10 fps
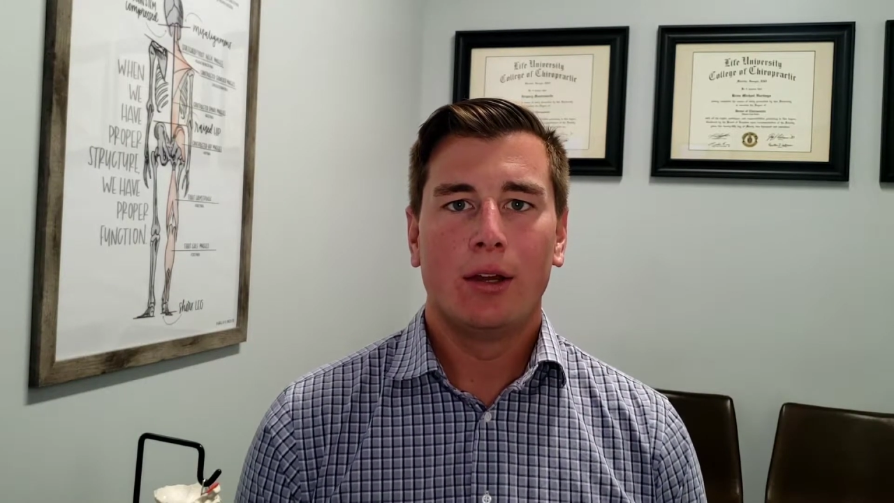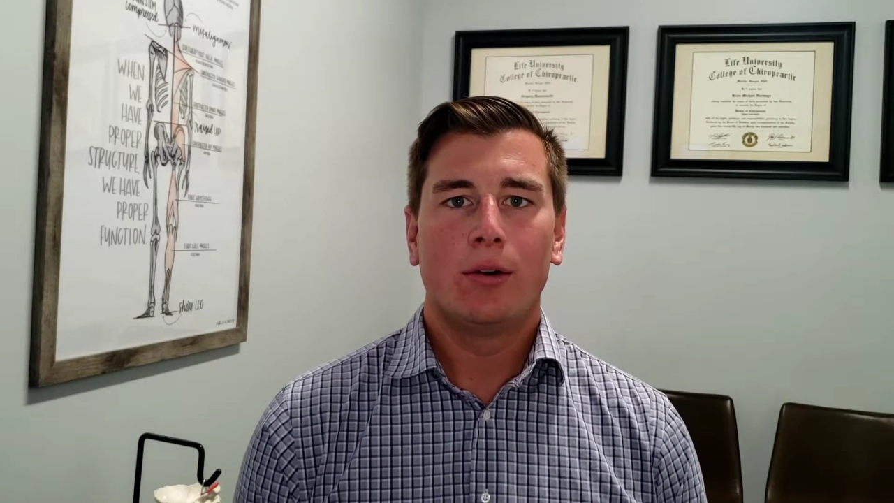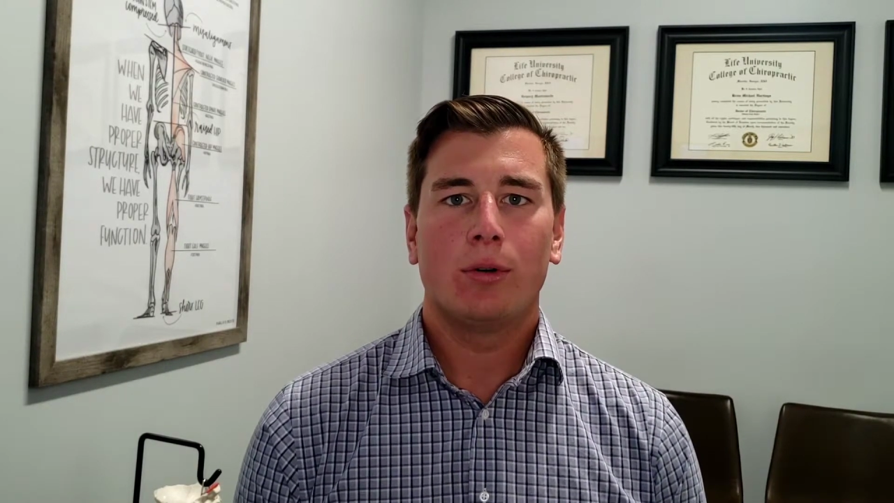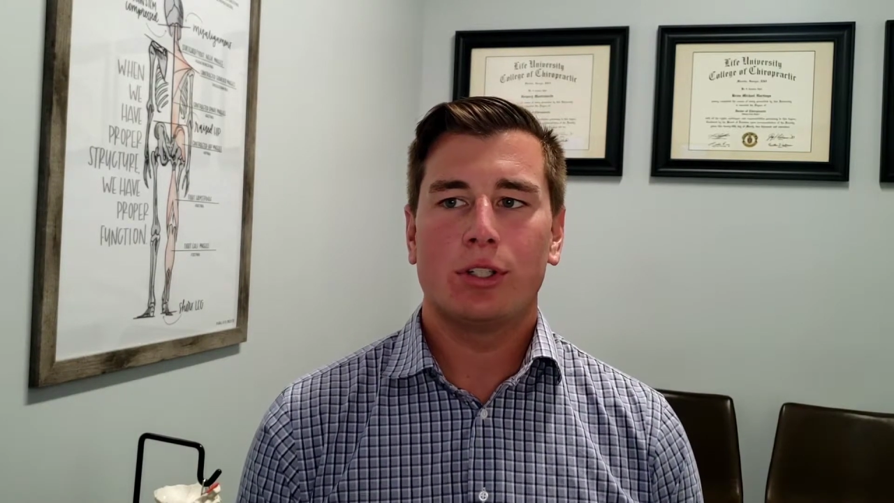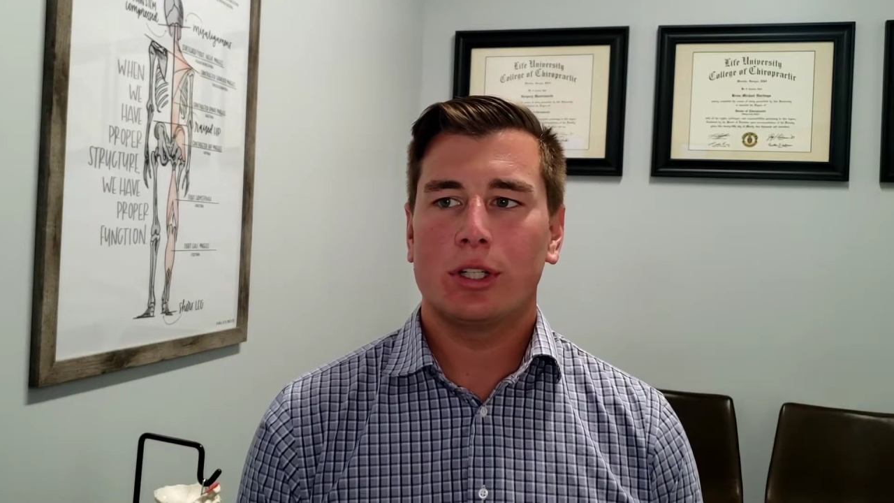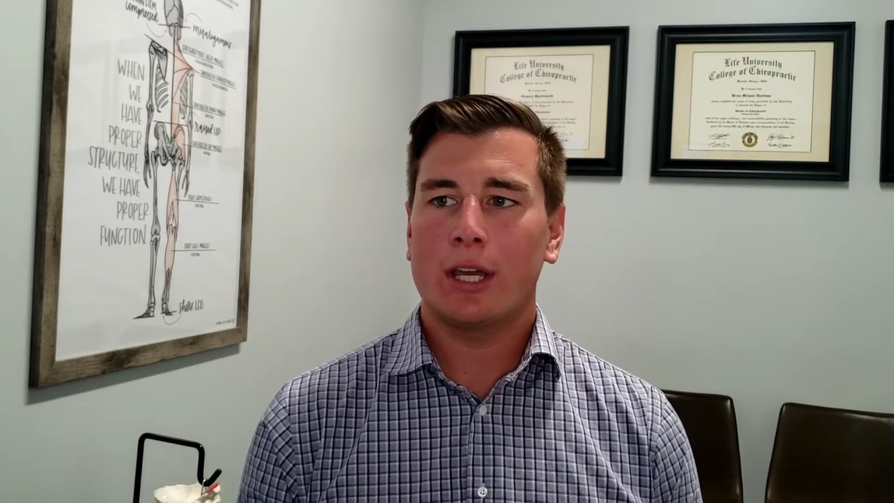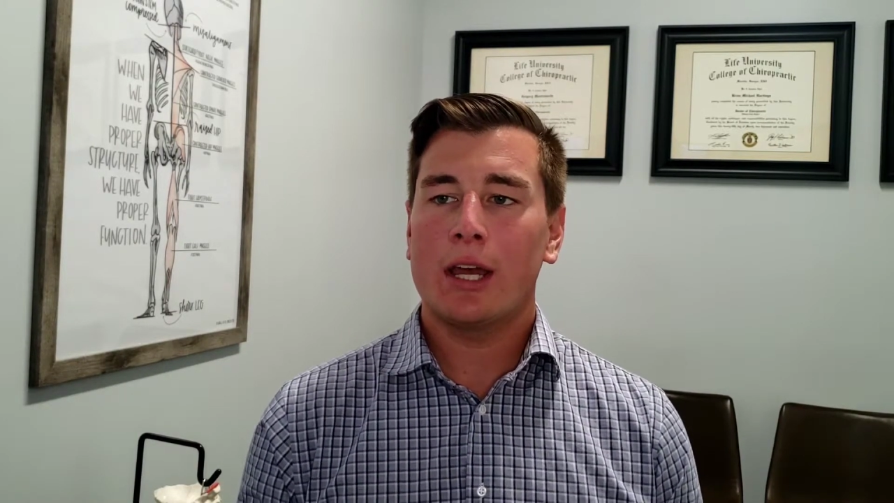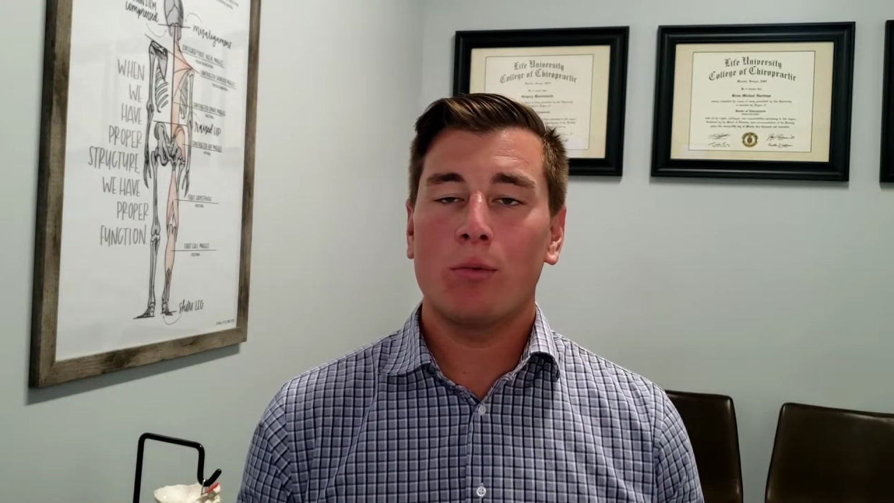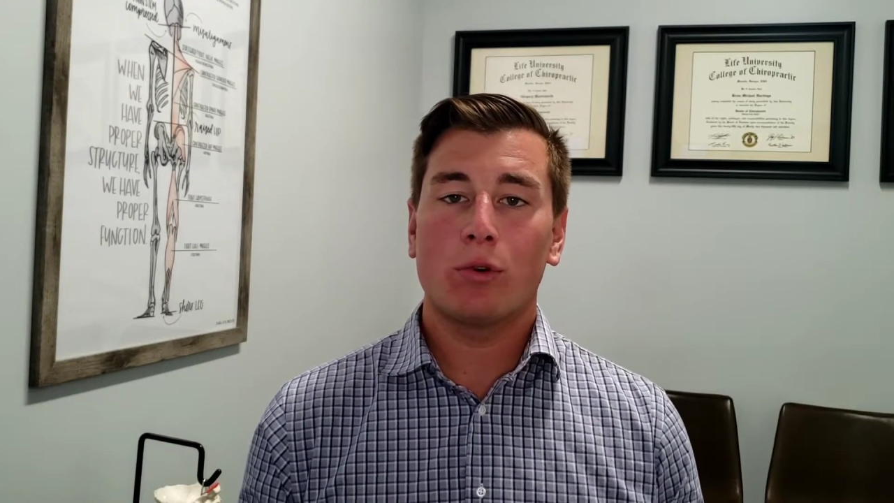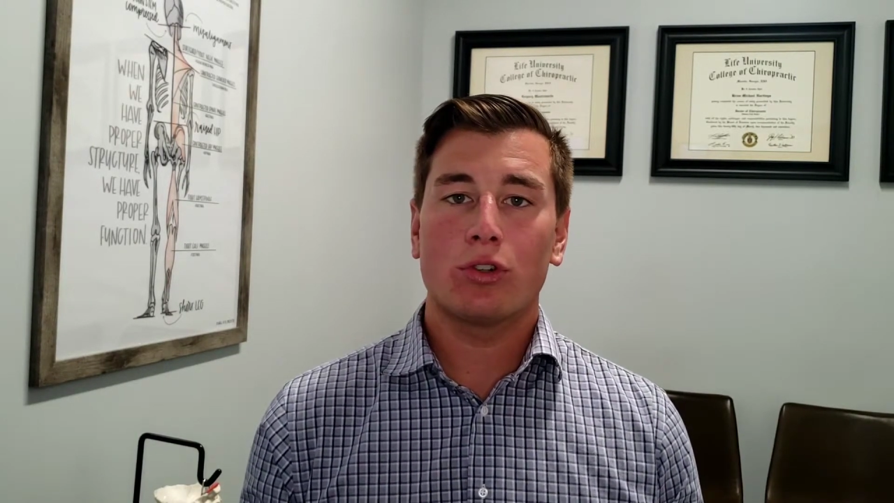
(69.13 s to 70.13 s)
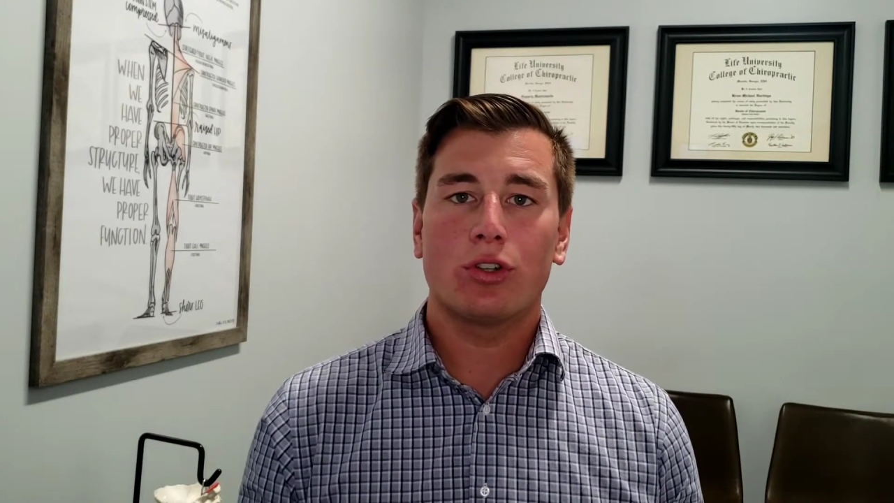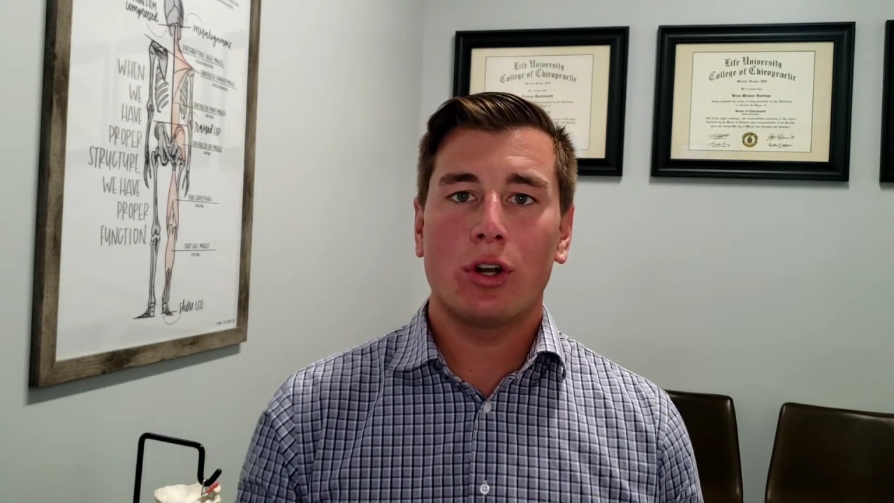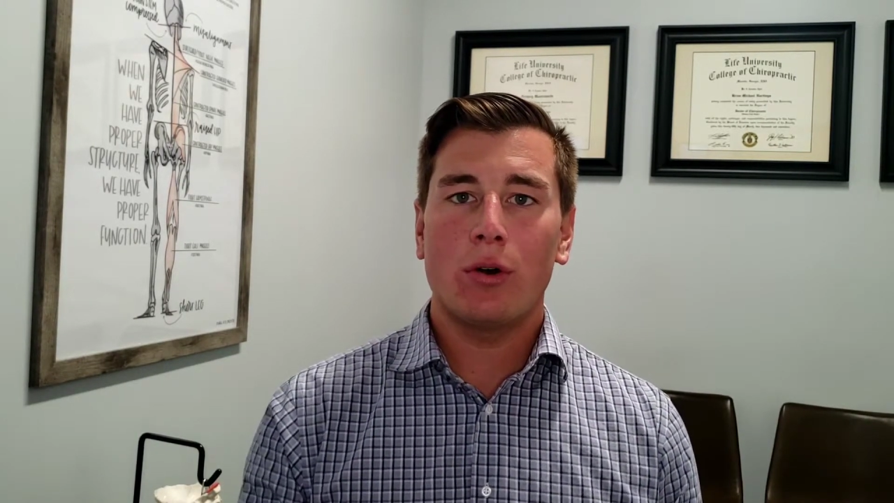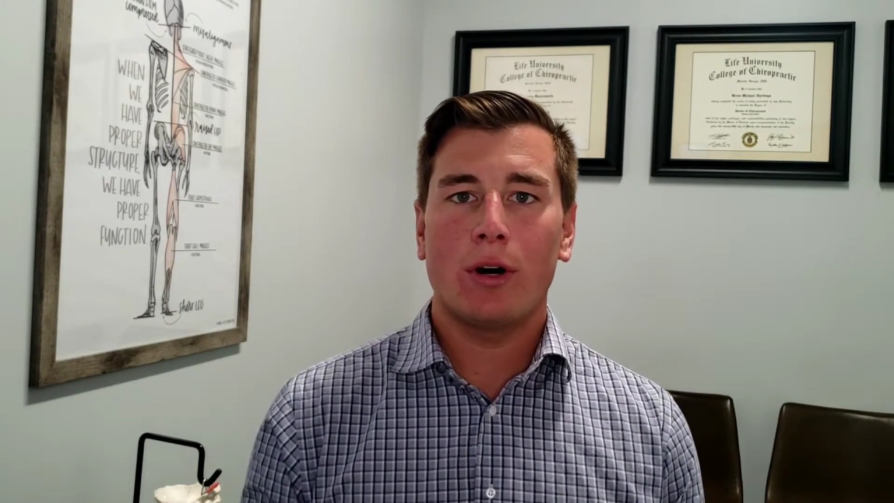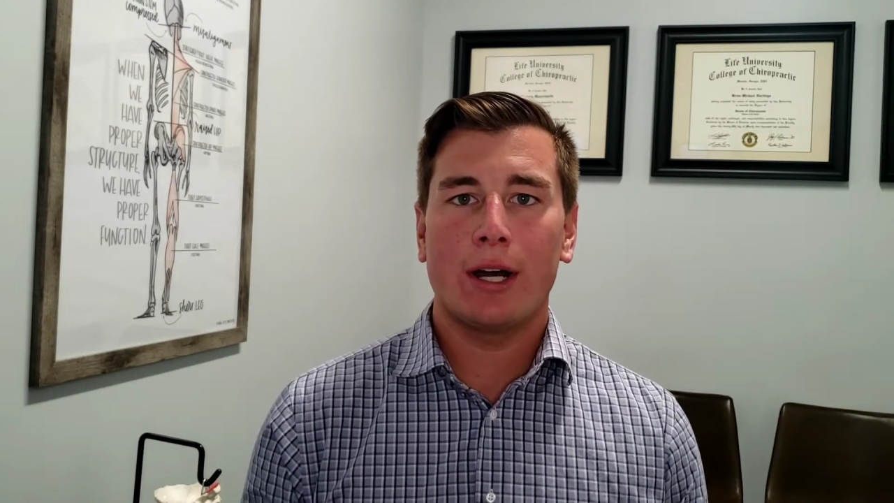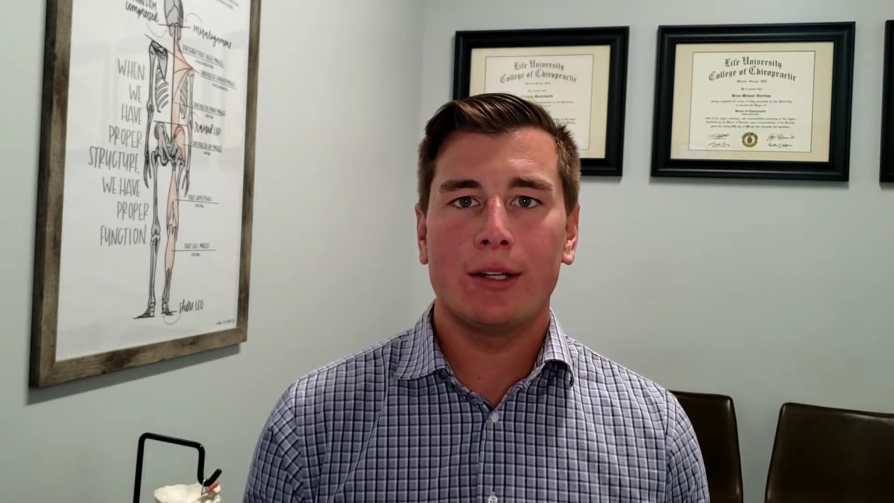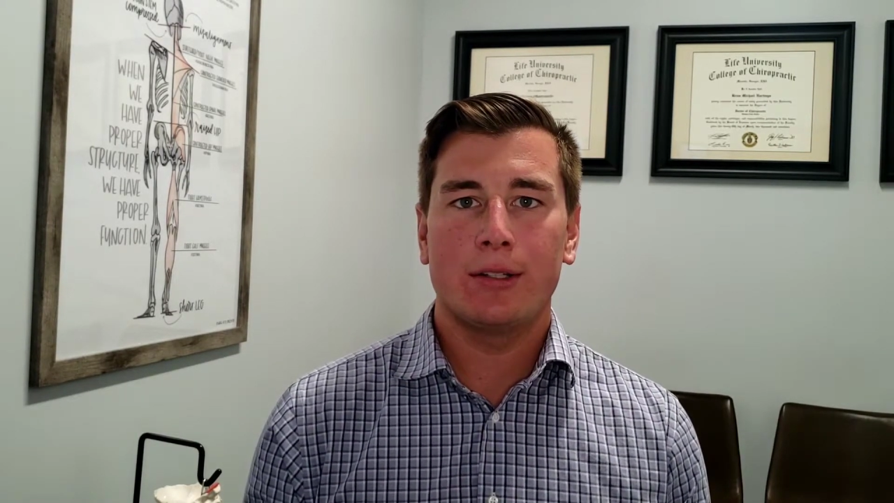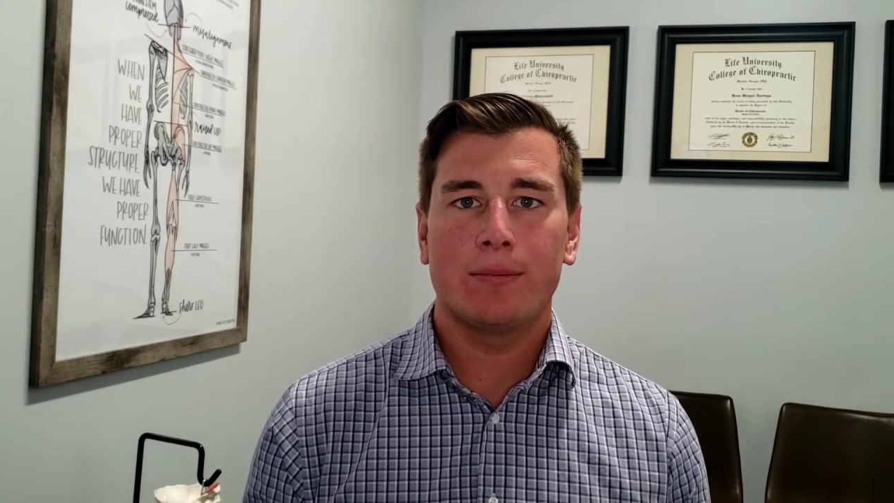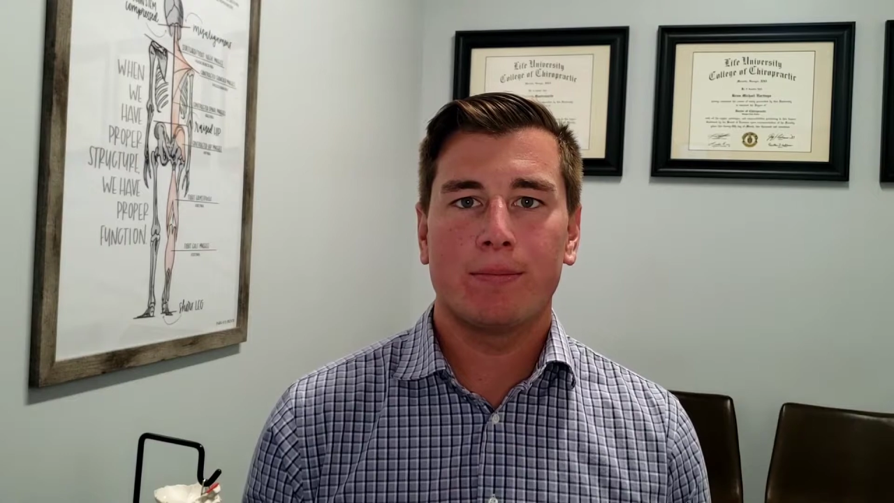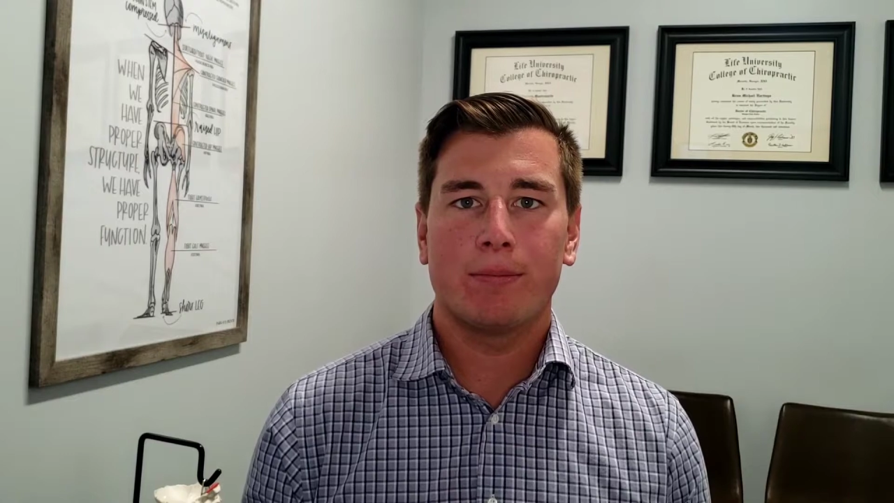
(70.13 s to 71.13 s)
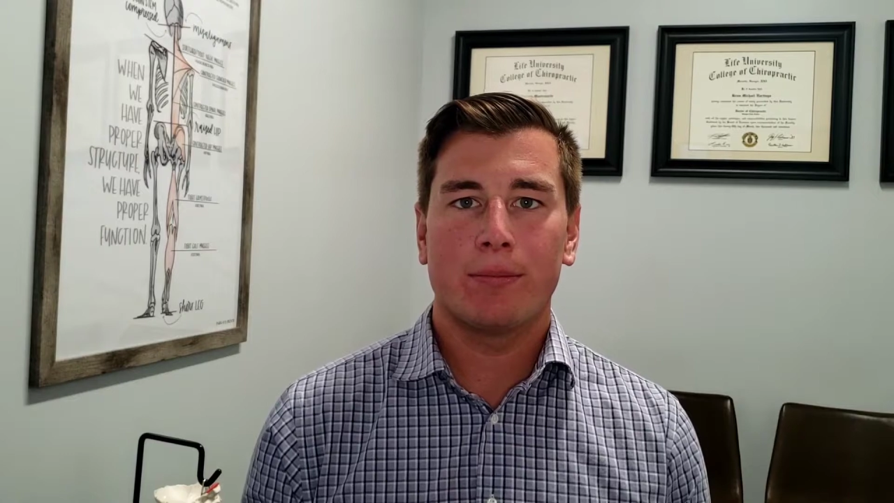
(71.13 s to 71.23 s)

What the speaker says: which again will show us